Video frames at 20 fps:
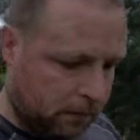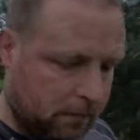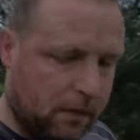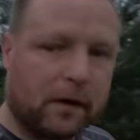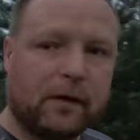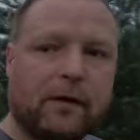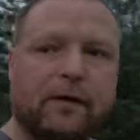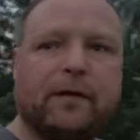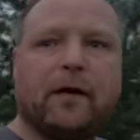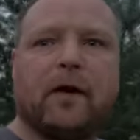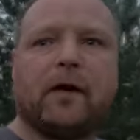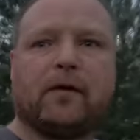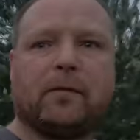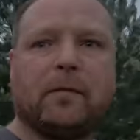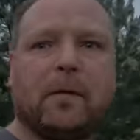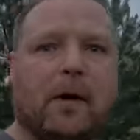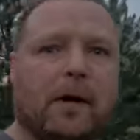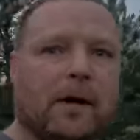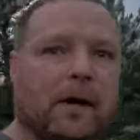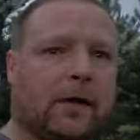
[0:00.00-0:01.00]
But I just thought
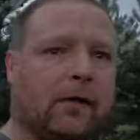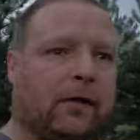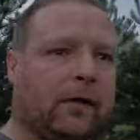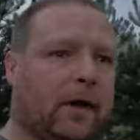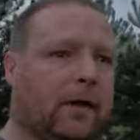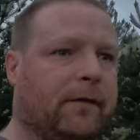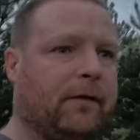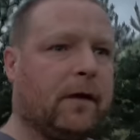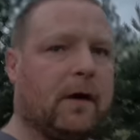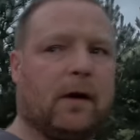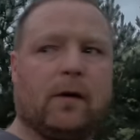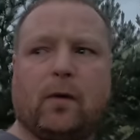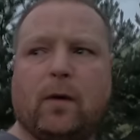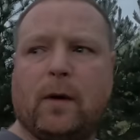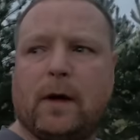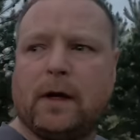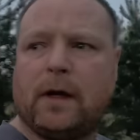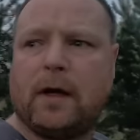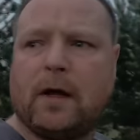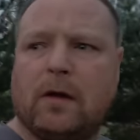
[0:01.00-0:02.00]
this morning I'd just give you a
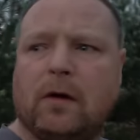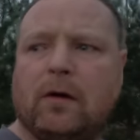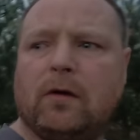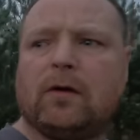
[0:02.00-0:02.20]
quick